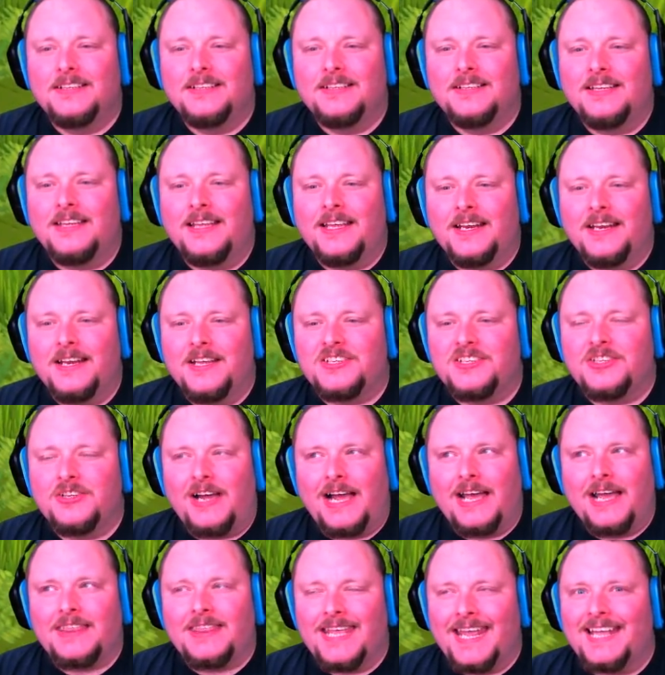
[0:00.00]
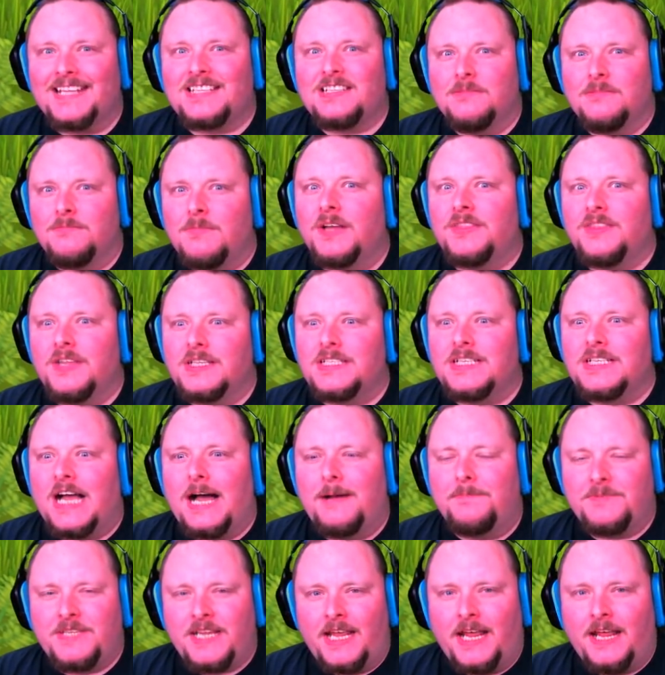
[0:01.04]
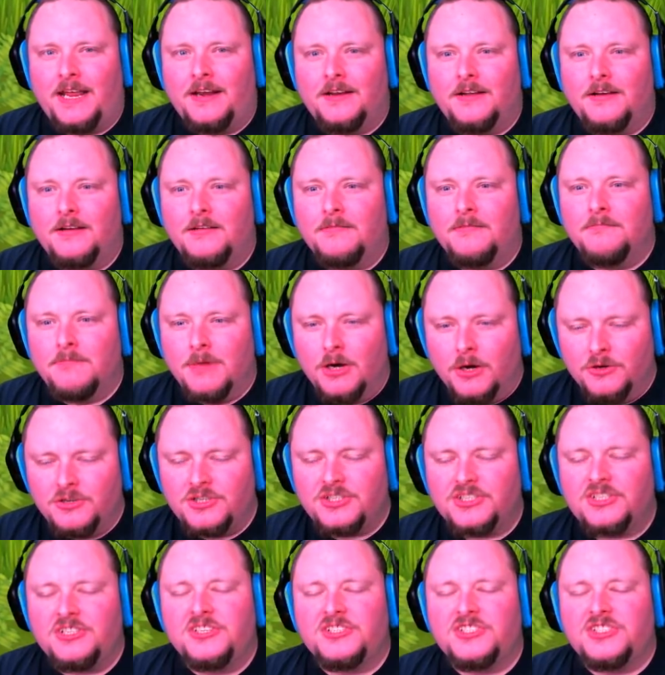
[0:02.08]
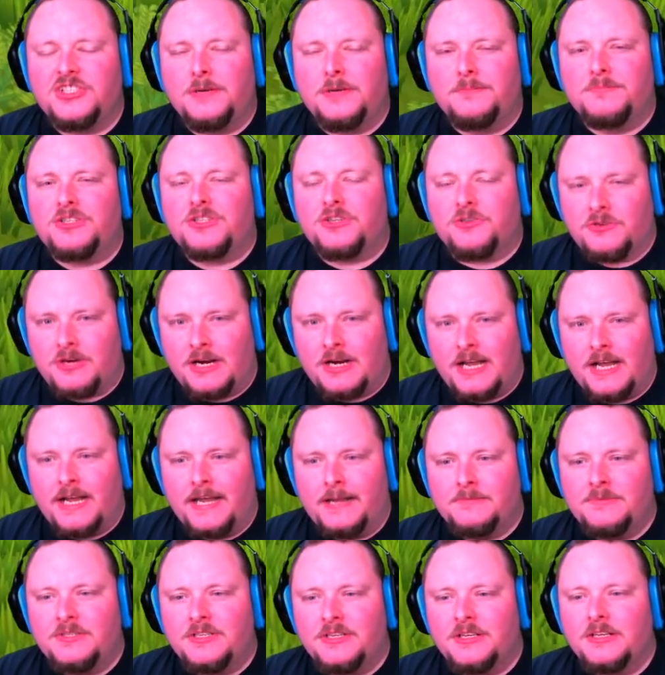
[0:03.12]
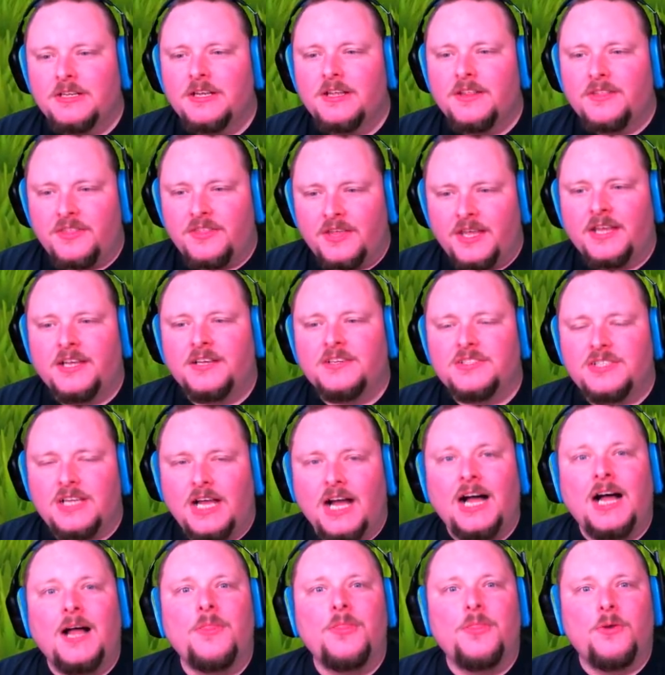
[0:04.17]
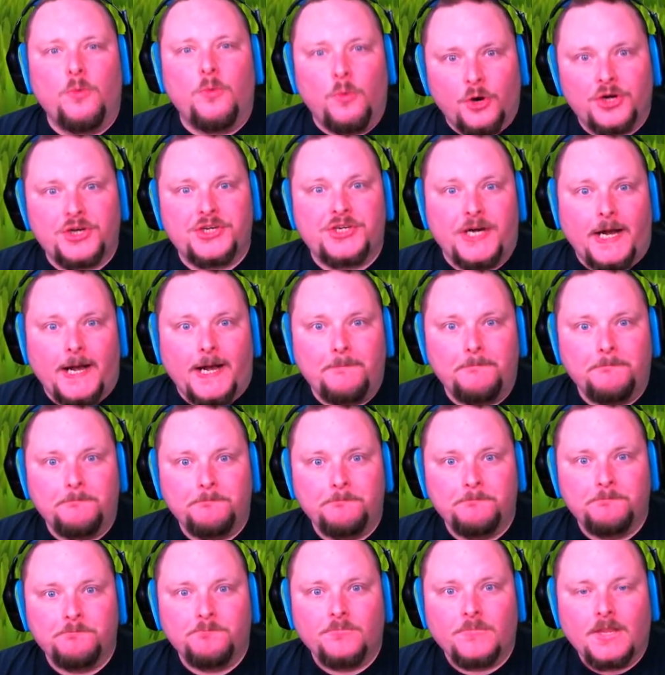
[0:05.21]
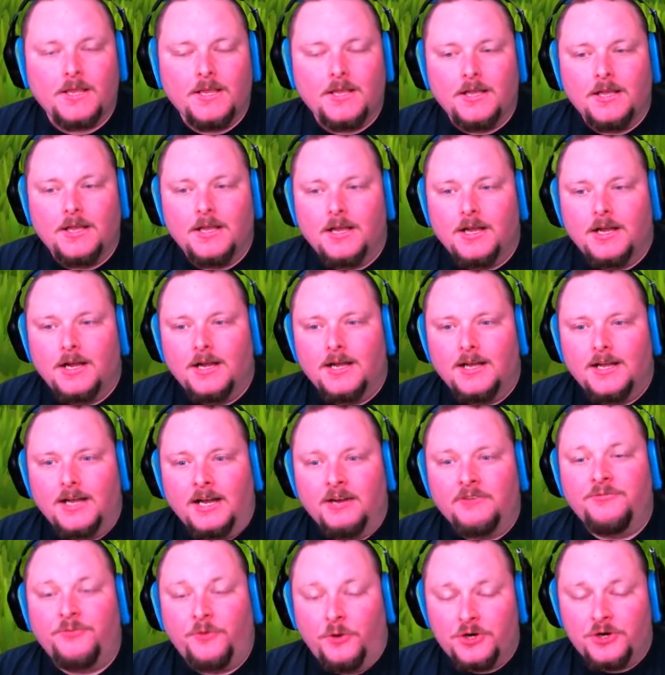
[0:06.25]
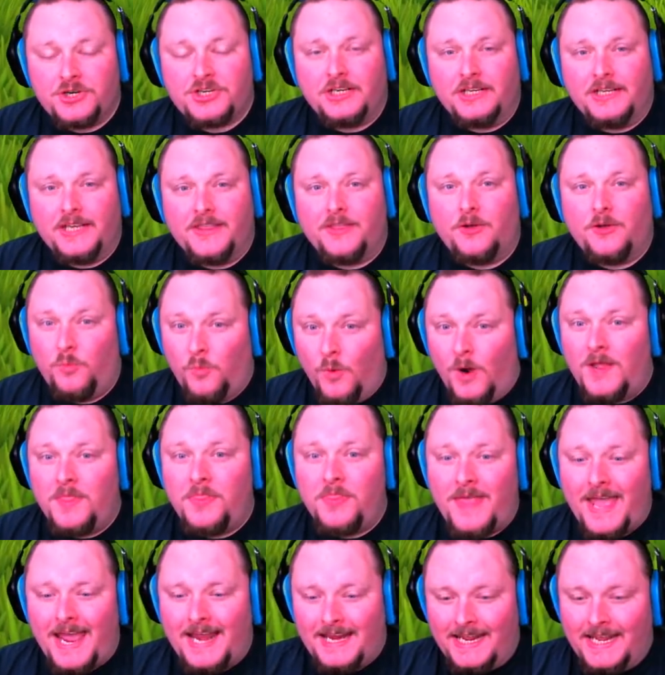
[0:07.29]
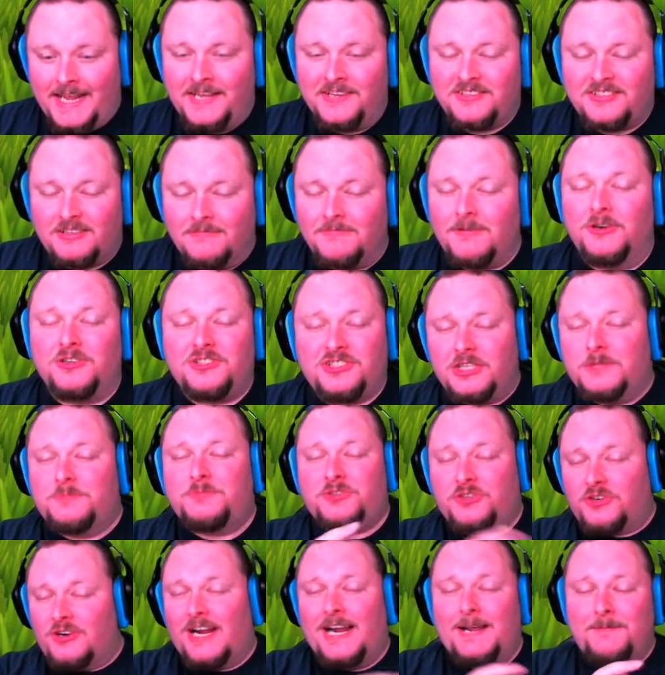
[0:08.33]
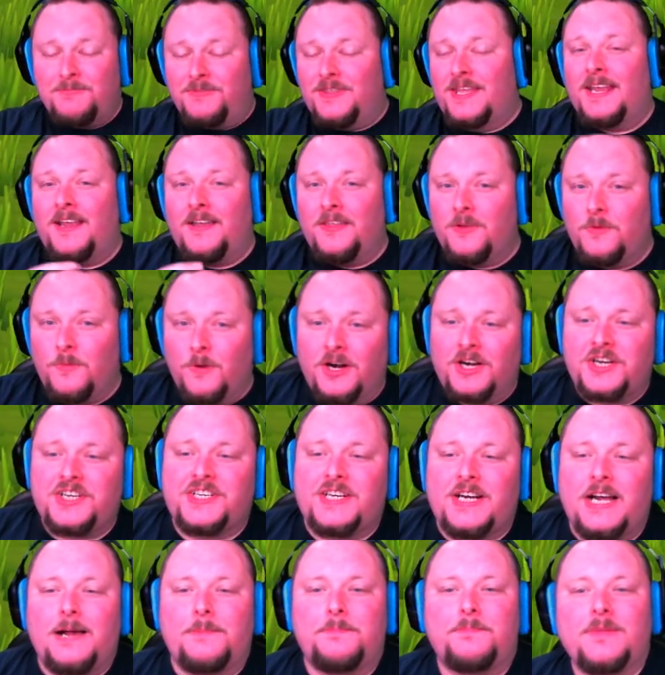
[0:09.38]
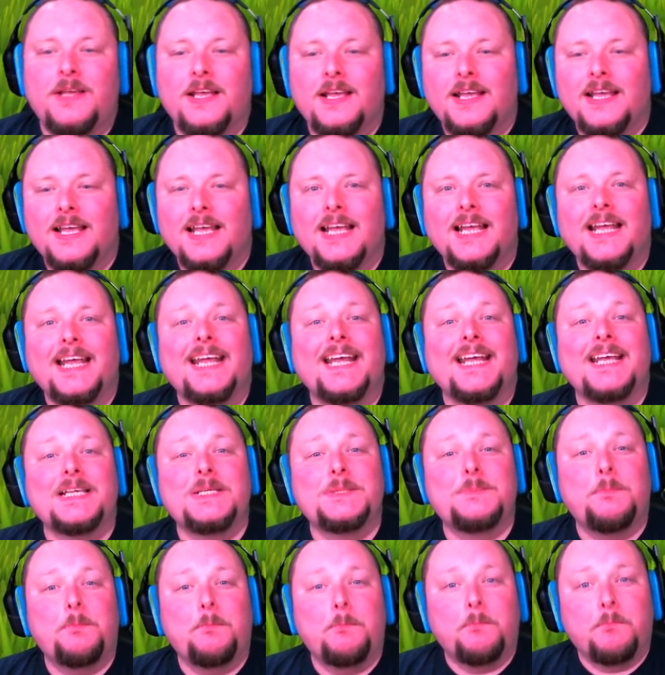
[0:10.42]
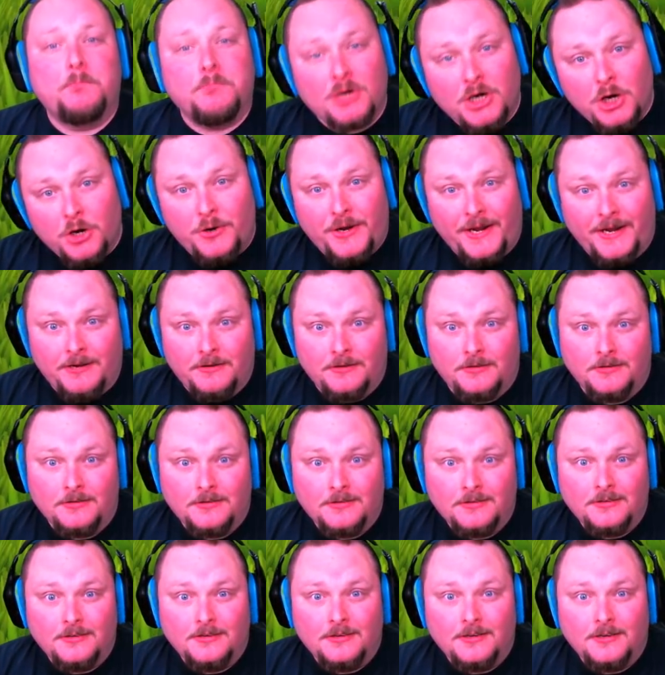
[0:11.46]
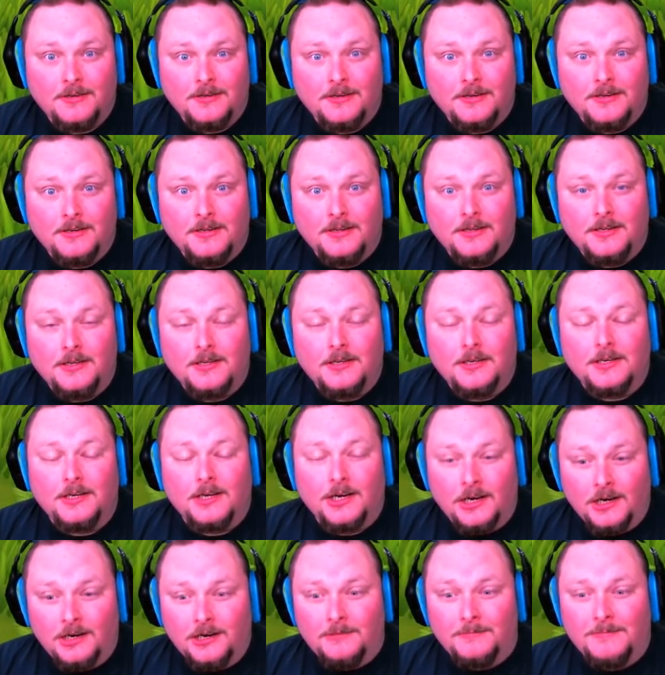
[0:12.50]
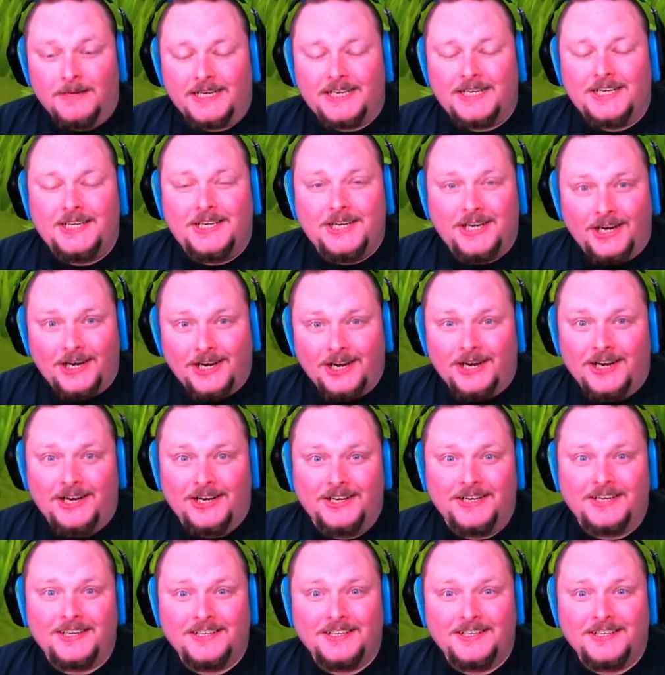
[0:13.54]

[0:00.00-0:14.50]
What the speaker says: it is still, I think it's among the top 10 most subscribed things on the workshop. Unfortunately, the one that is the most subscribed thing on the workshop is broken. Ermagerd.